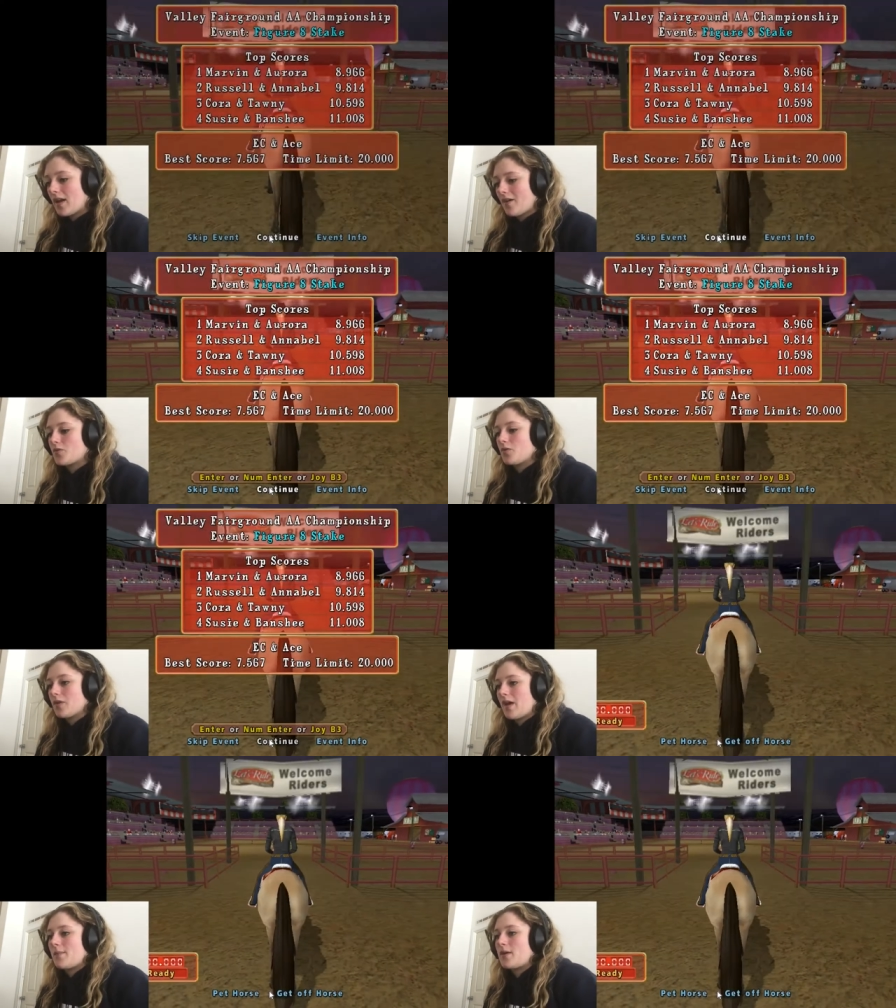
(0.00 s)
an actual
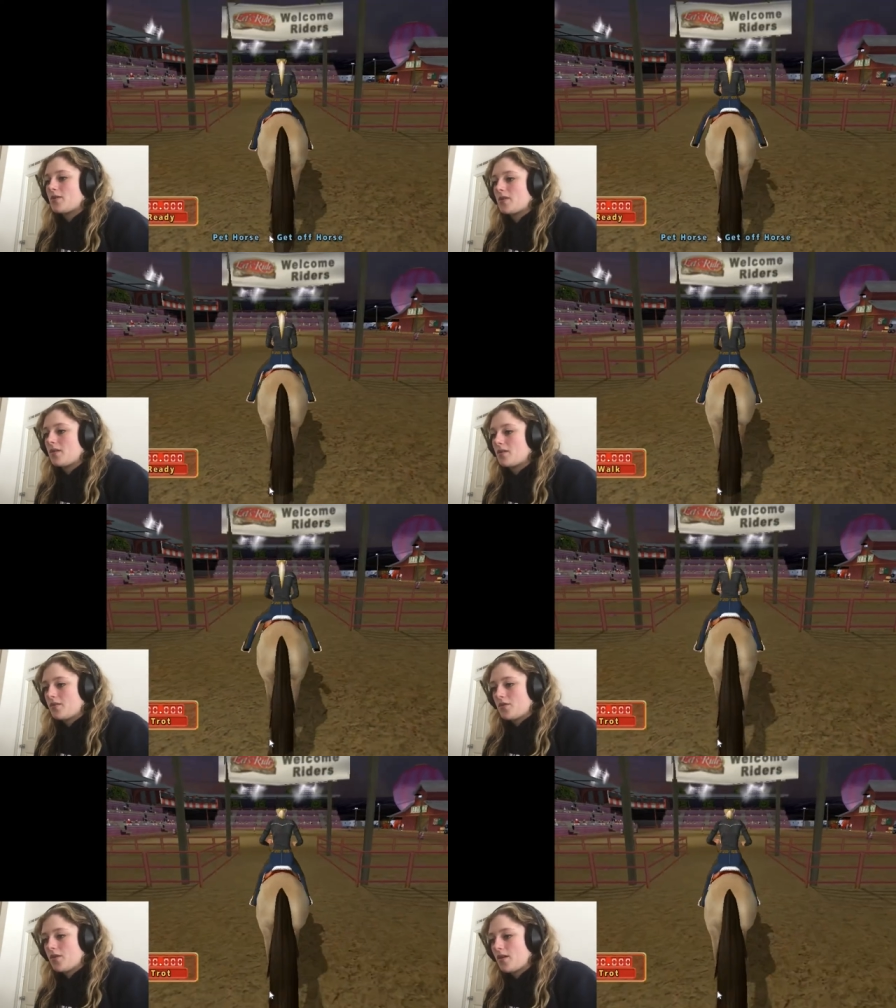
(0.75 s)
gaming chair.
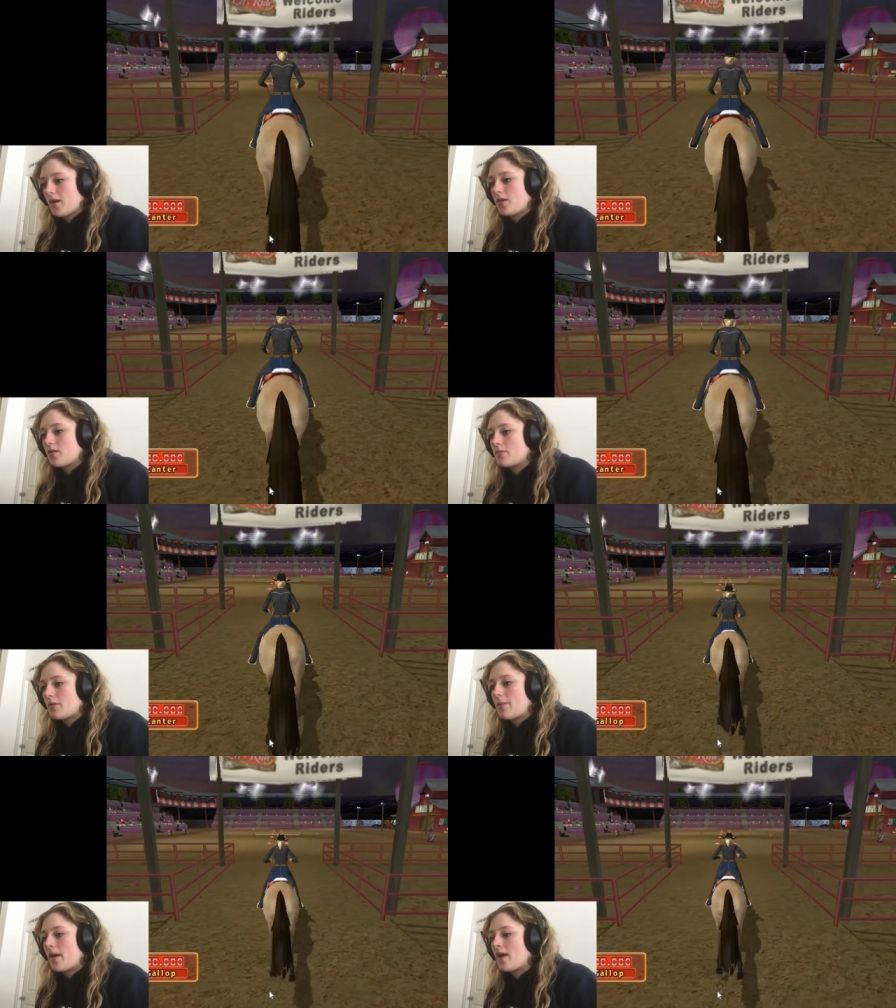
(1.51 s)
This chair hurts
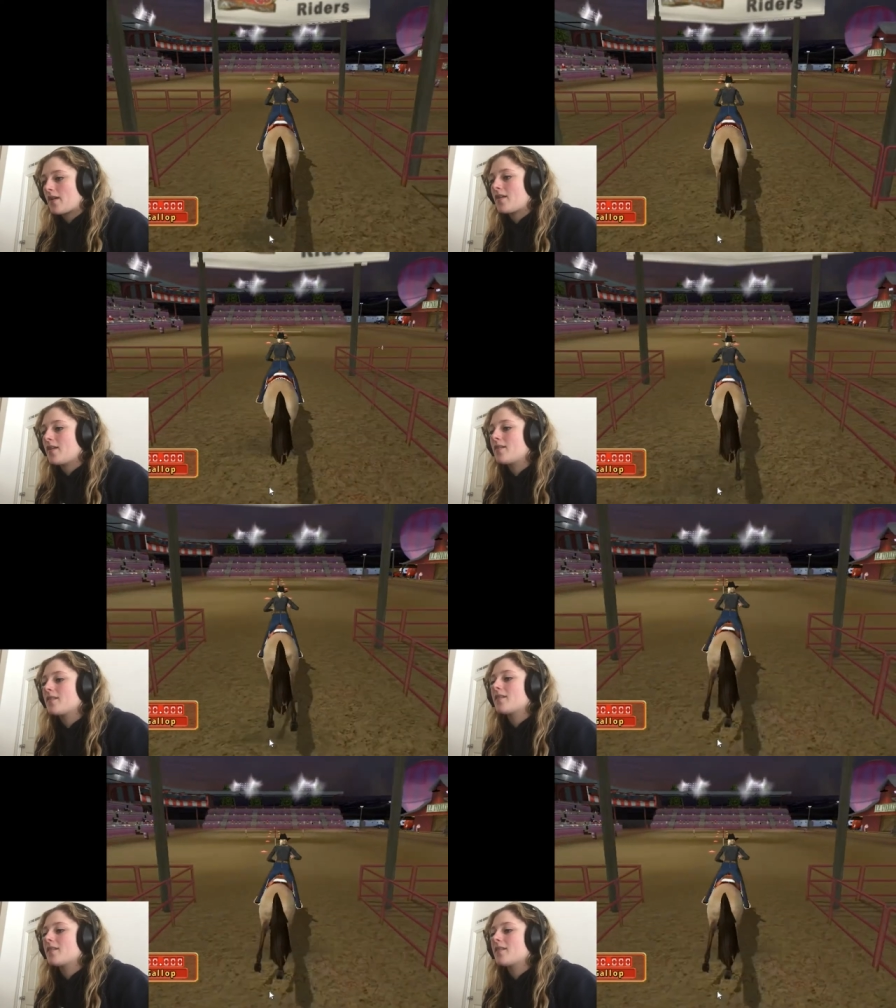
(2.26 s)
my back.